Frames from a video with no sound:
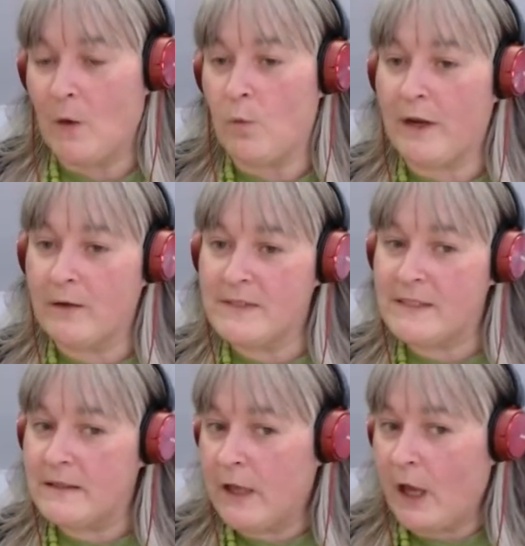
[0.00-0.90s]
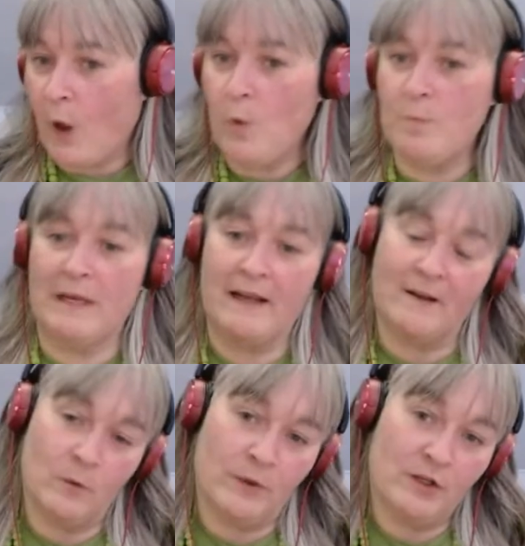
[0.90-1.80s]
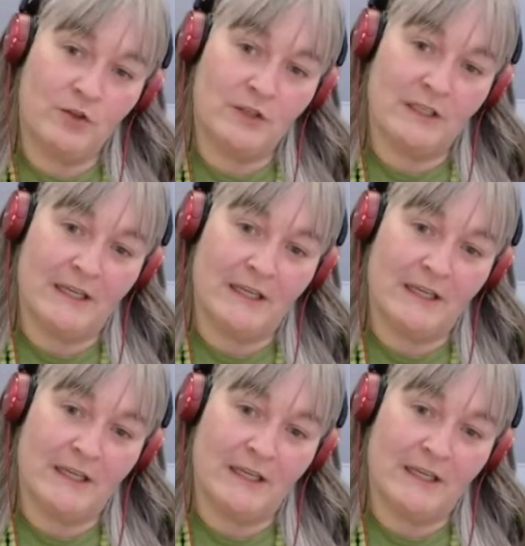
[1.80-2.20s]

Whereas in the home language,